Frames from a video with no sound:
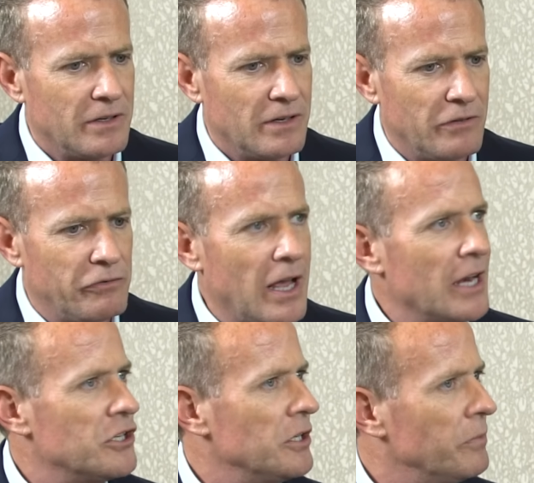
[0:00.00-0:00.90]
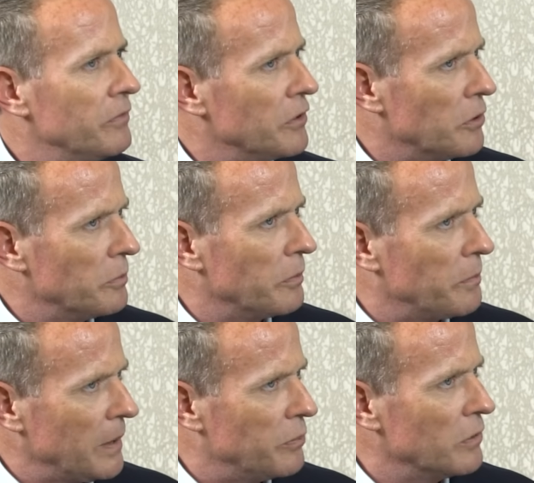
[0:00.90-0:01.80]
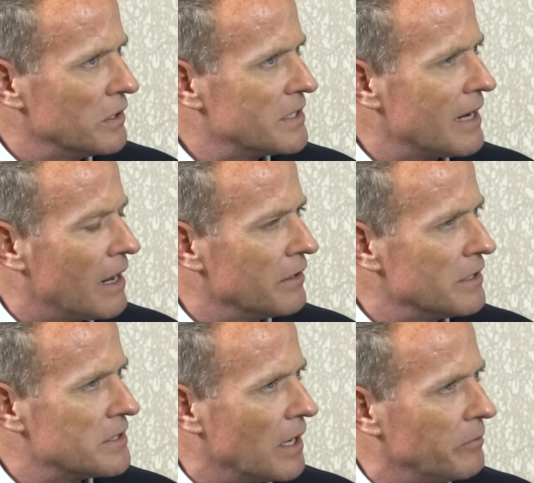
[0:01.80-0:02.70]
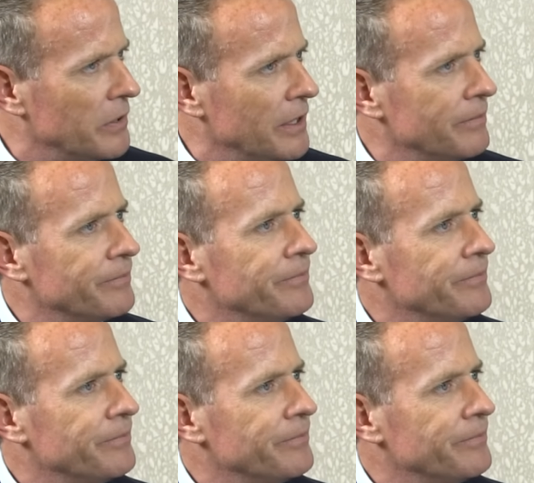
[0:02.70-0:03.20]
a flagship of the group of people that started this company.